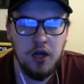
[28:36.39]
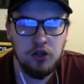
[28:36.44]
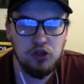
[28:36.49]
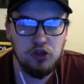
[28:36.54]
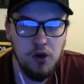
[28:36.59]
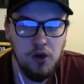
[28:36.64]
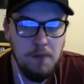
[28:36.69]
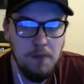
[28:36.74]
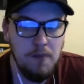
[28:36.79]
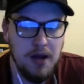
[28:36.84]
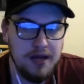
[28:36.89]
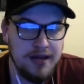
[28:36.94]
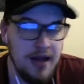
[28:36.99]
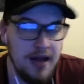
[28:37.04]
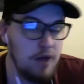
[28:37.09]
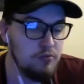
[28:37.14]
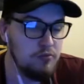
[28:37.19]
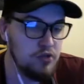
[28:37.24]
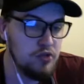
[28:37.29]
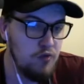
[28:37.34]
trip back
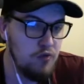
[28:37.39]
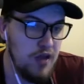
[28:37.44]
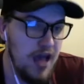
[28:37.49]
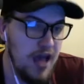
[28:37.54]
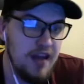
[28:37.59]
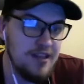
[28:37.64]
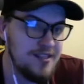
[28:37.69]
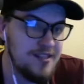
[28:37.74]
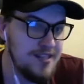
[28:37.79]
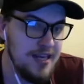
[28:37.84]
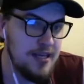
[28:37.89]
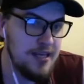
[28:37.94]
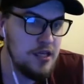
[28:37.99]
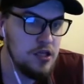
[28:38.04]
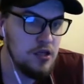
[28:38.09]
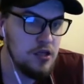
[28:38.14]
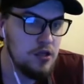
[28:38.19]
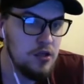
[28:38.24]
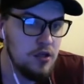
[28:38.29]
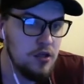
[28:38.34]
down to reality
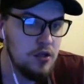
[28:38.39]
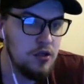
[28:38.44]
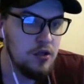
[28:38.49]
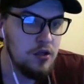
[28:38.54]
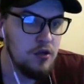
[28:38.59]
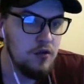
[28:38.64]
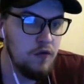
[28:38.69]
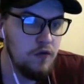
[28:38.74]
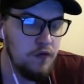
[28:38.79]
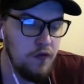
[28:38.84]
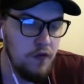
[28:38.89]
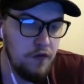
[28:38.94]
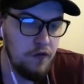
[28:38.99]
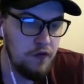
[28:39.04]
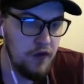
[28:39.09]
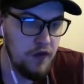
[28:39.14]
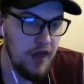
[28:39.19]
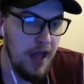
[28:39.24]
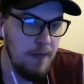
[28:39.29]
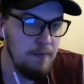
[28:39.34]

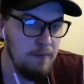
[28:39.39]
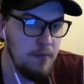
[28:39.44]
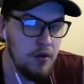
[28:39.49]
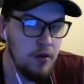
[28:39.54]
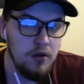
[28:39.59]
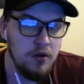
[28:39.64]
for them.